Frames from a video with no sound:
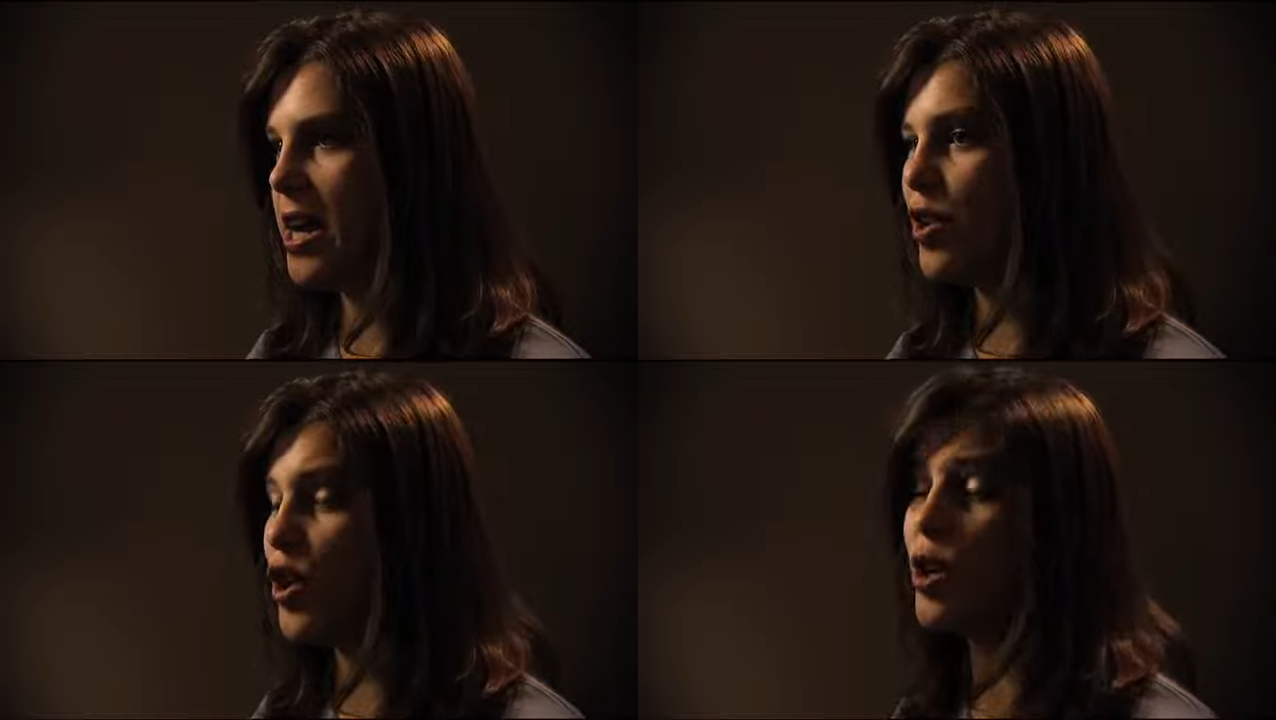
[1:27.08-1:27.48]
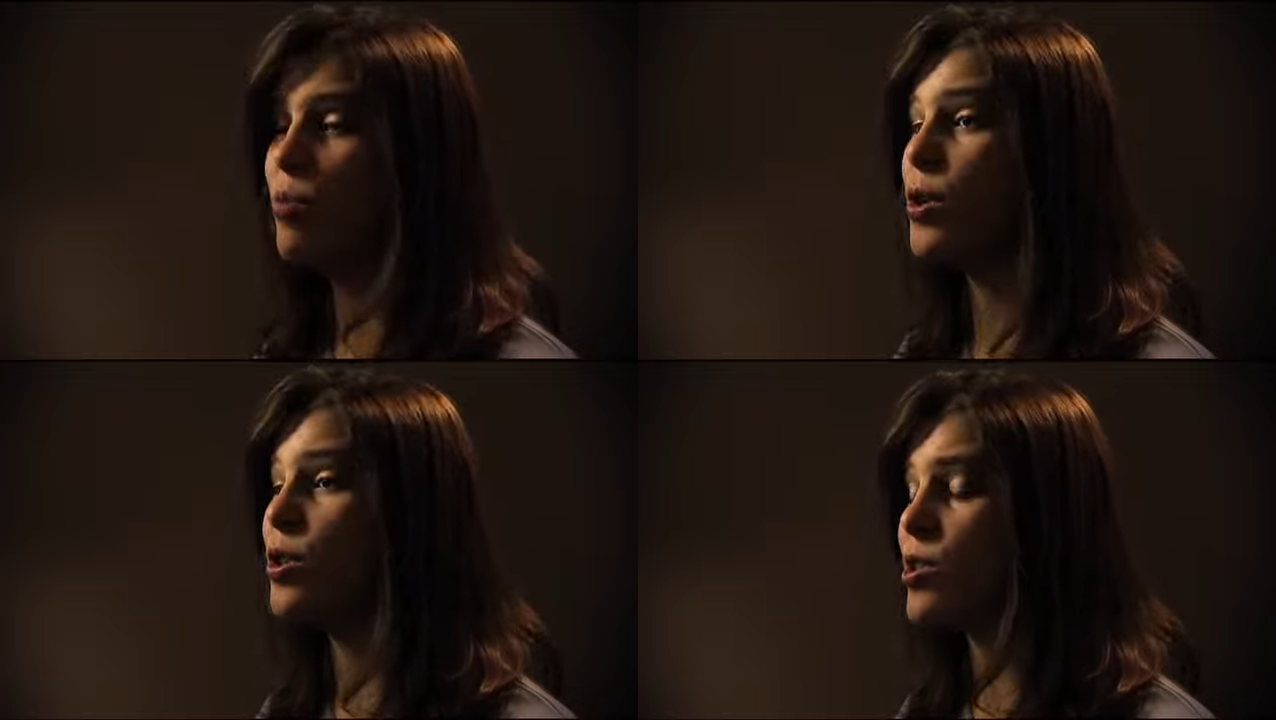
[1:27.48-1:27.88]
and you're
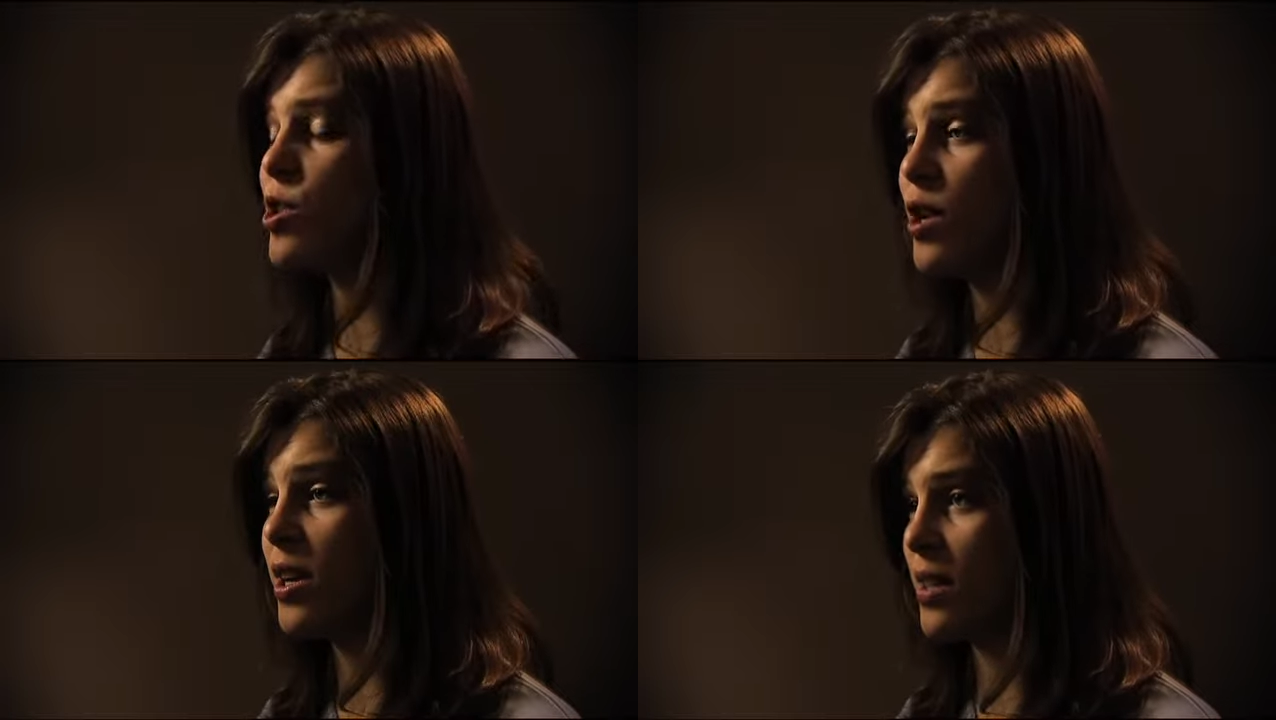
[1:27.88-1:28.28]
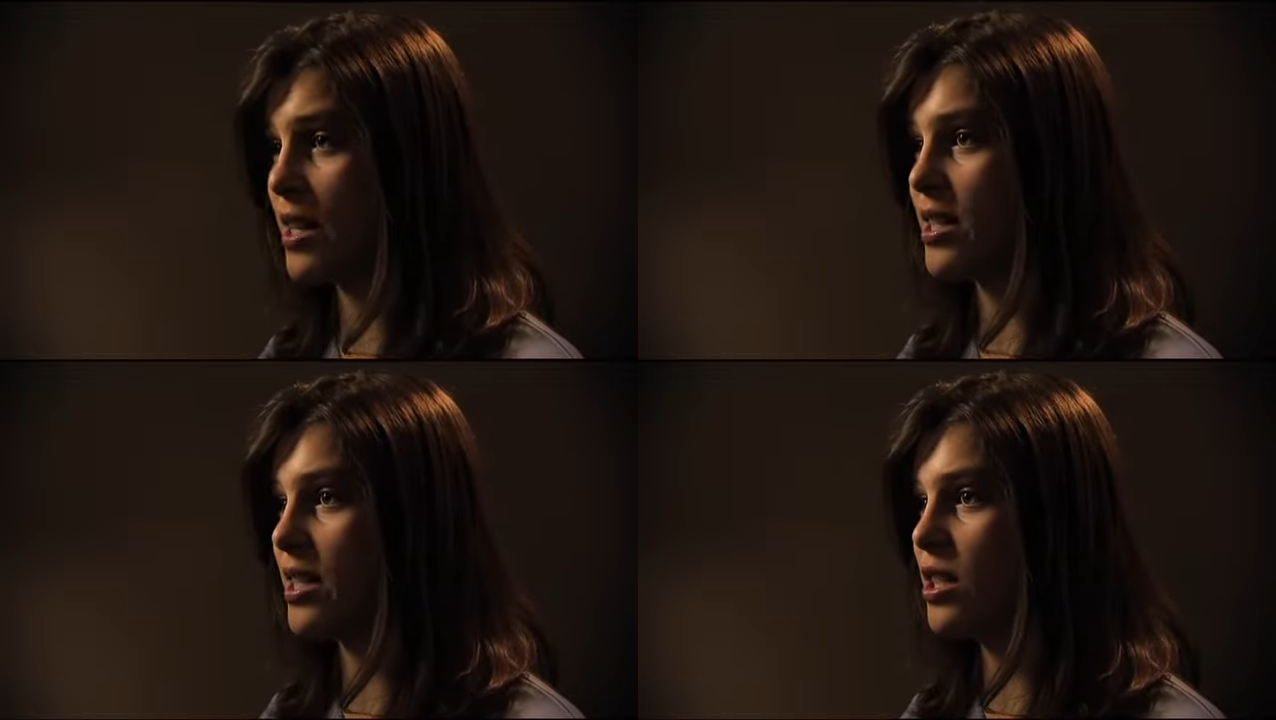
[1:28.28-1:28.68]
abused or
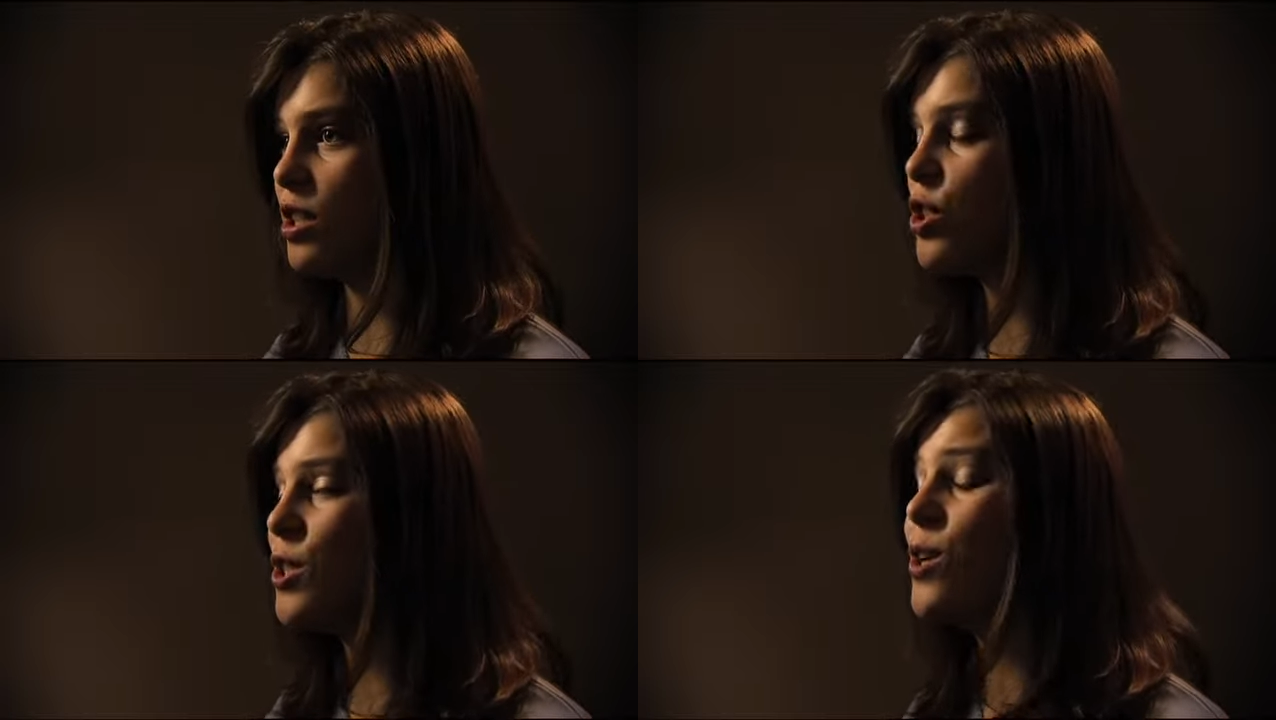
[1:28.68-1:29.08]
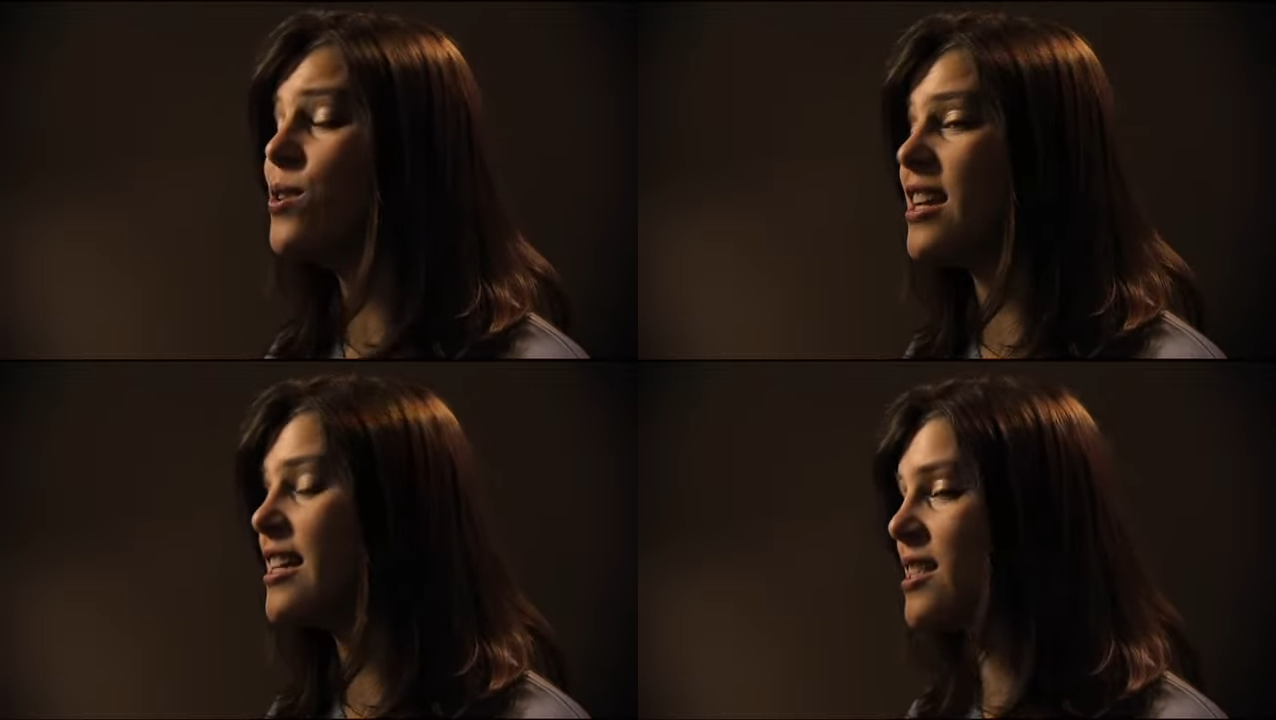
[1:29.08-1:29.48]
neglected, you
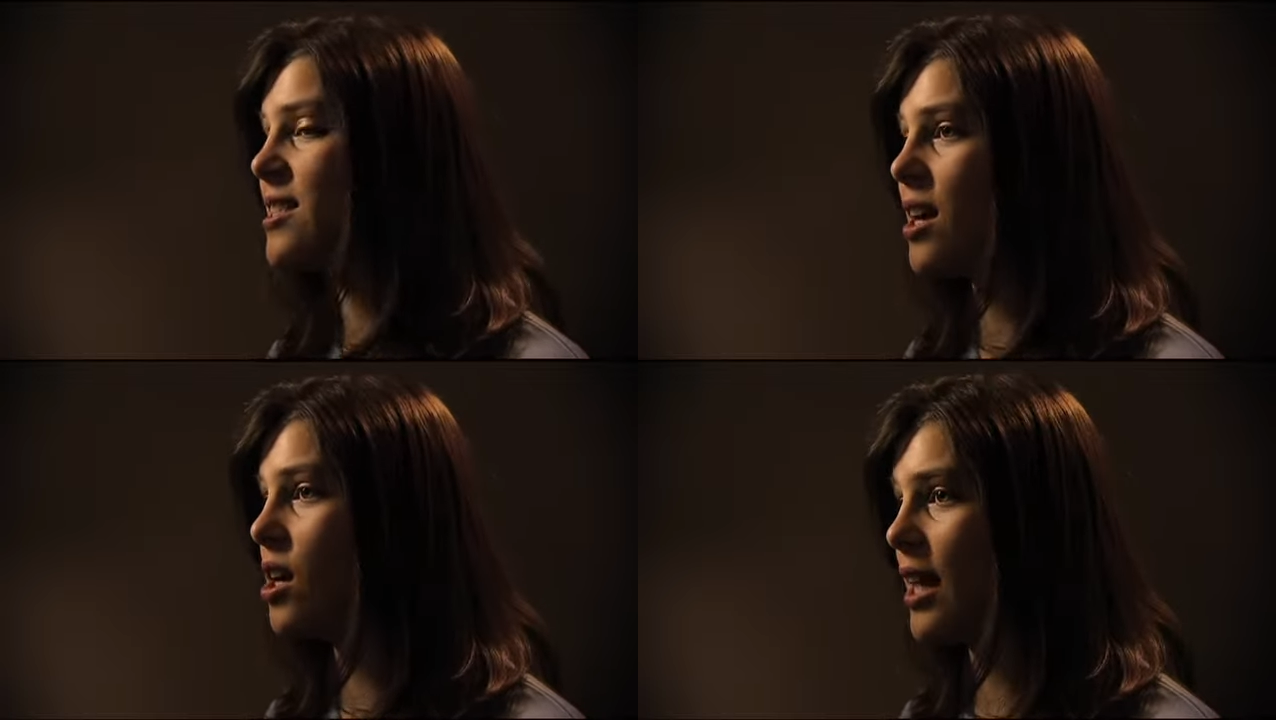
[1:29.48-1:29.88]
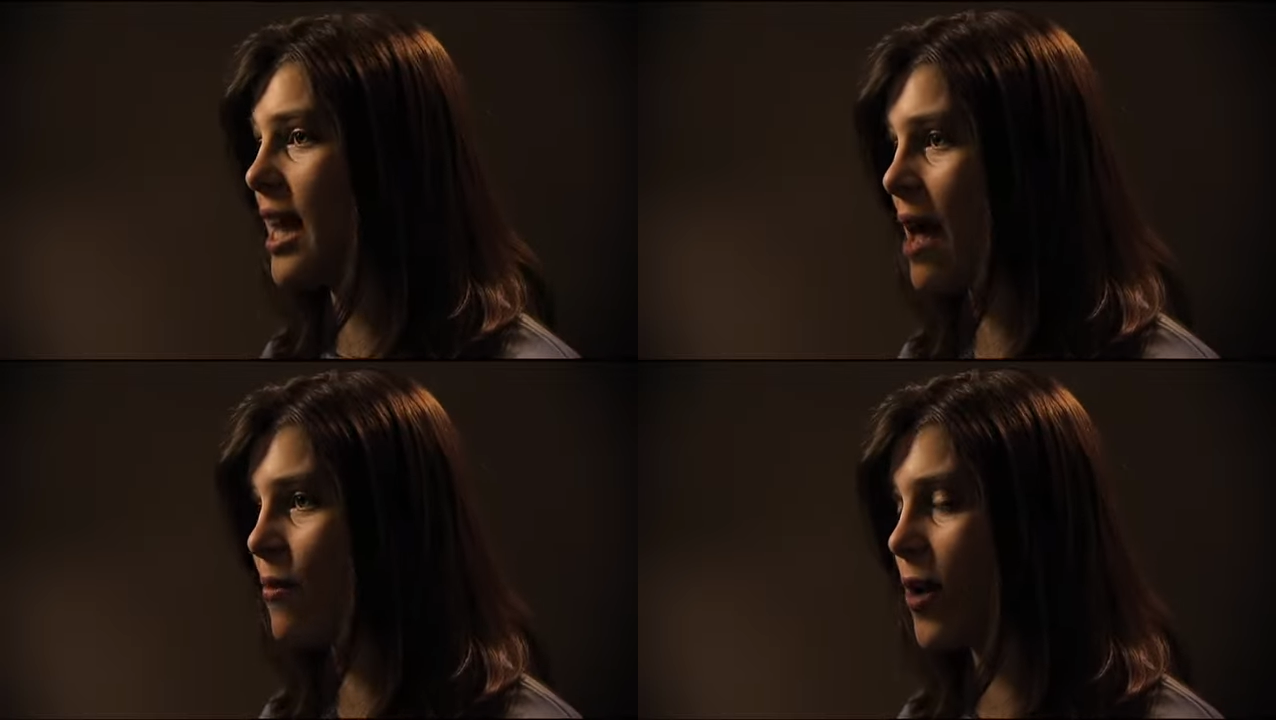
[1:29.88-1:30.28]
don't necessarily
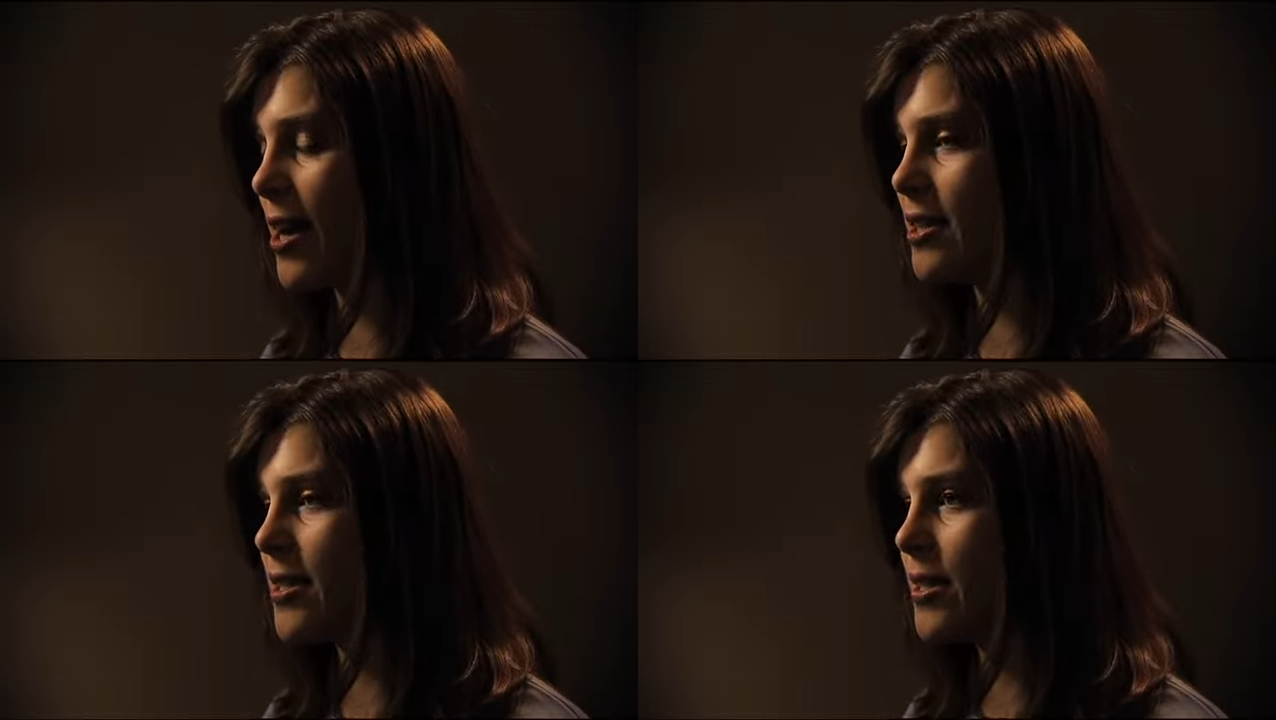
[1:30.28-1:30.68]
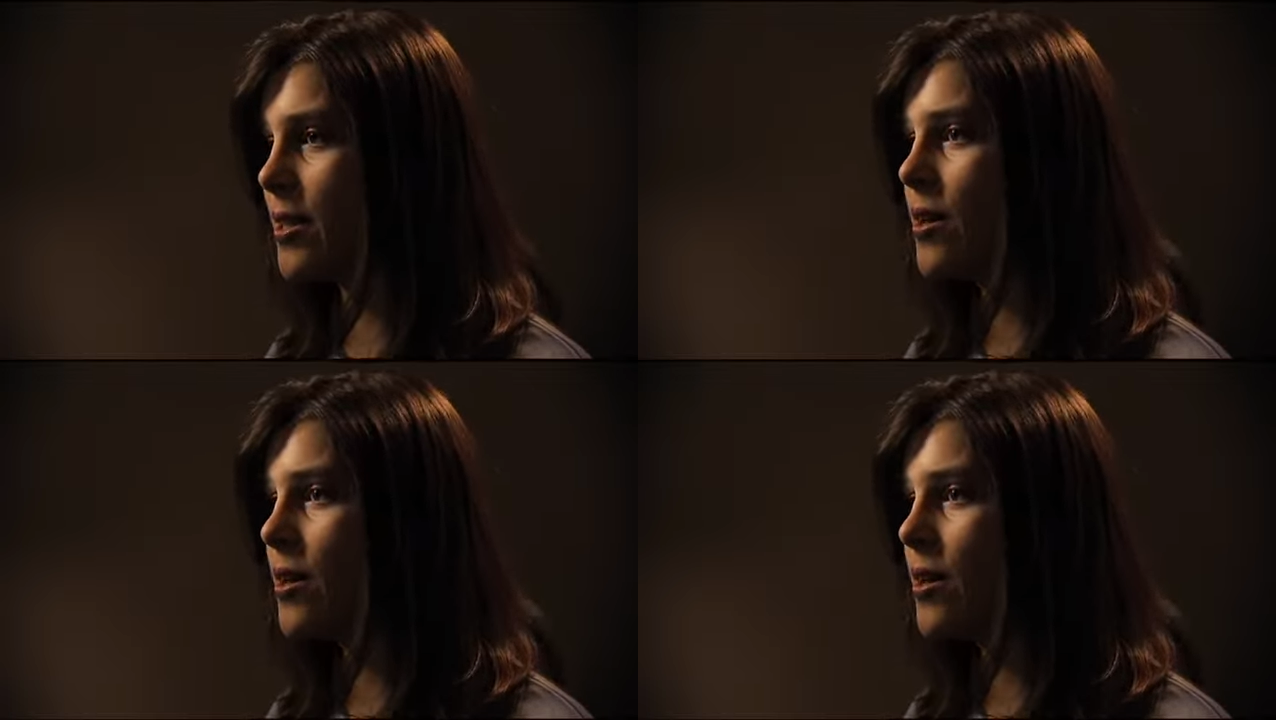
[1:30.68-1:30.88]
have rights.